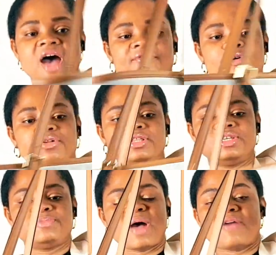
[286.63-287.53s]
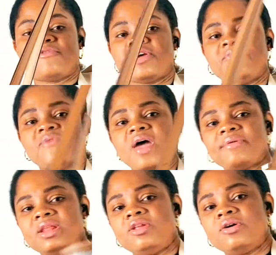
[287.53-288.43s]
I've owned this bag for a
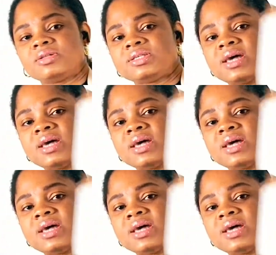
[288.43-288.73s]
very long